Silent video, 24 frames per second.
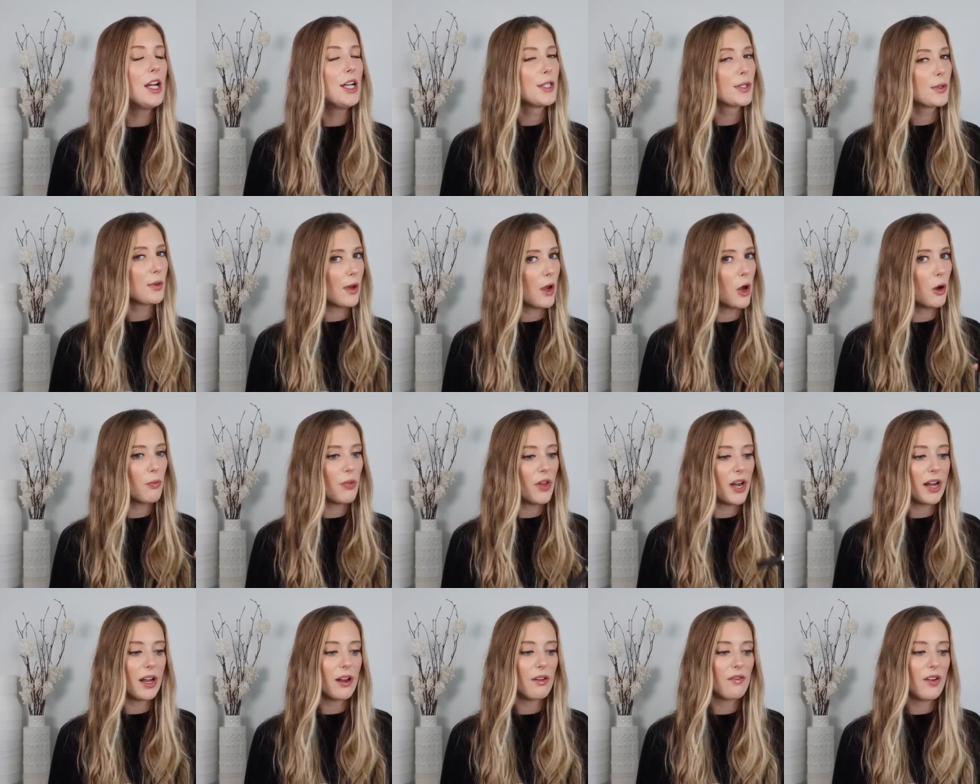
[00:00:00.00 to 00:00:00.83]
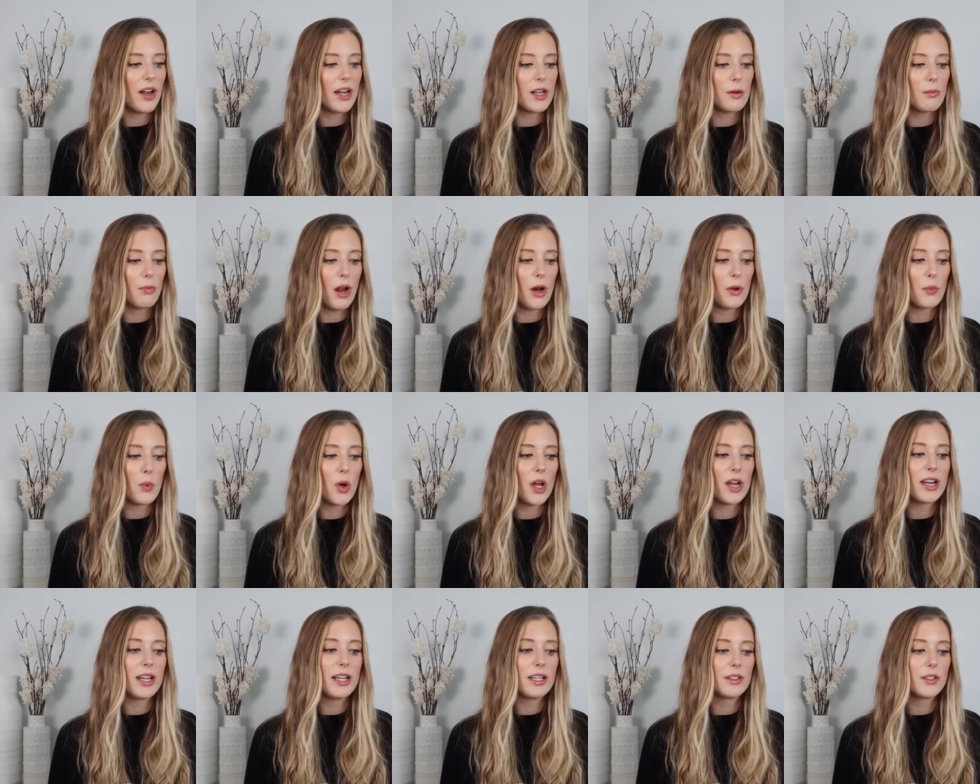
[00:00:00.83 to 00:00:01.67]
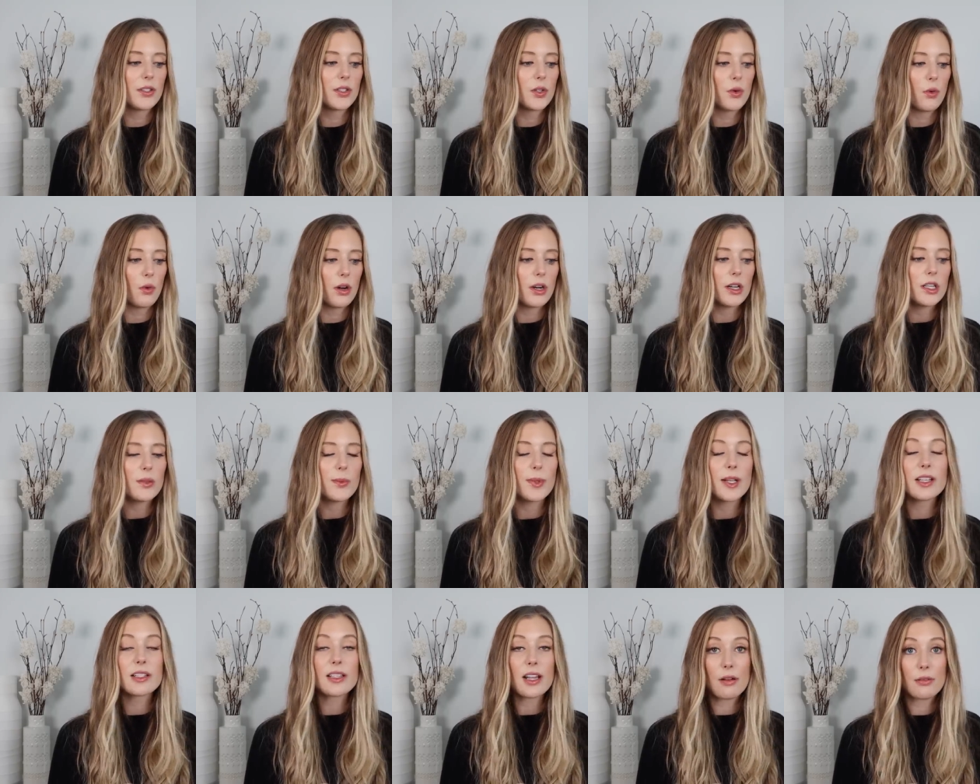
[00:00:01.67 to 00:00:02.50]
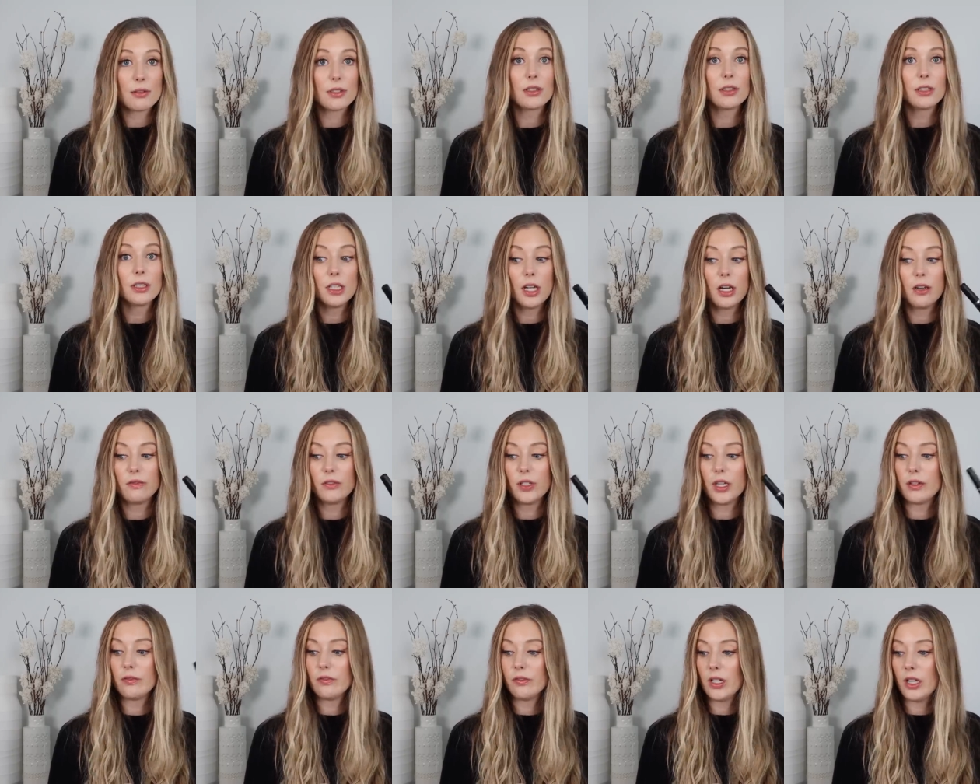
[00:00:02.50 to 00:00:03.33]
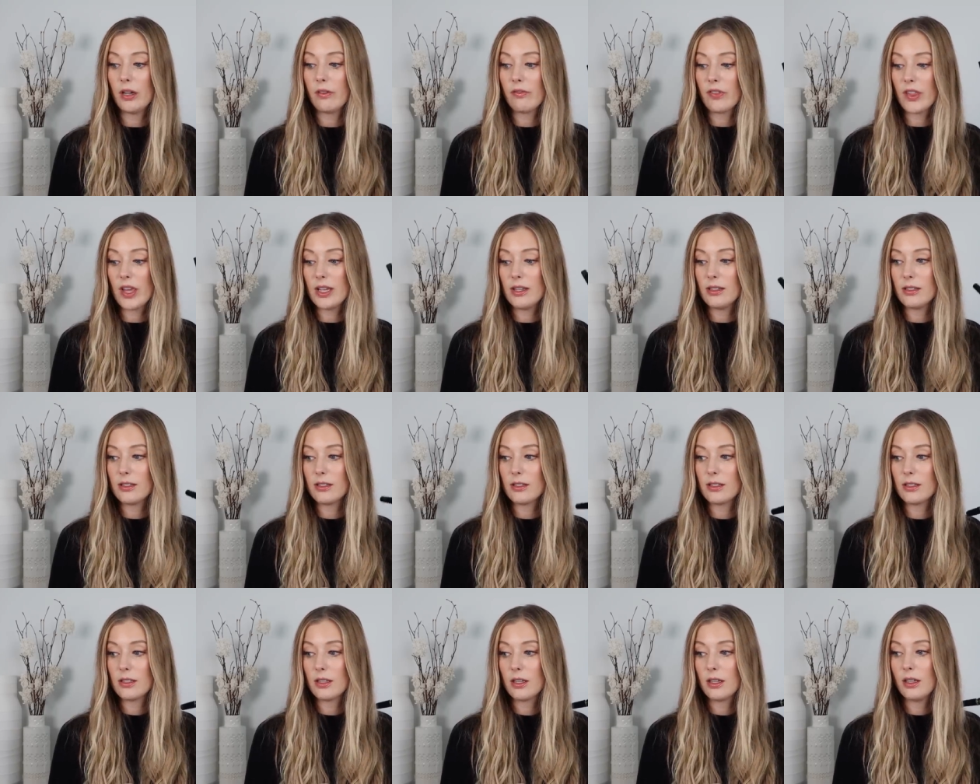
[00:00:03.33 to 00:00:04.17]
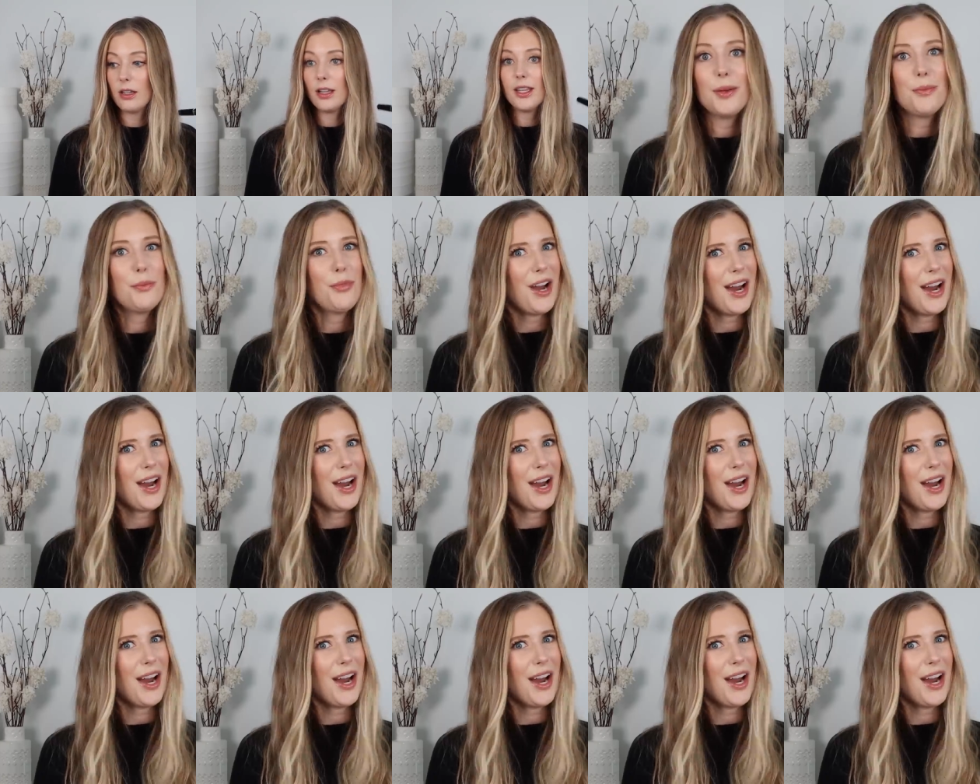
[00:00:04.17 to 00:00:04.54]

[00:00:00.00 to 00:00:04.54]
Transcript: So I hope that I can find a brown one in stores because I would love, love, love this and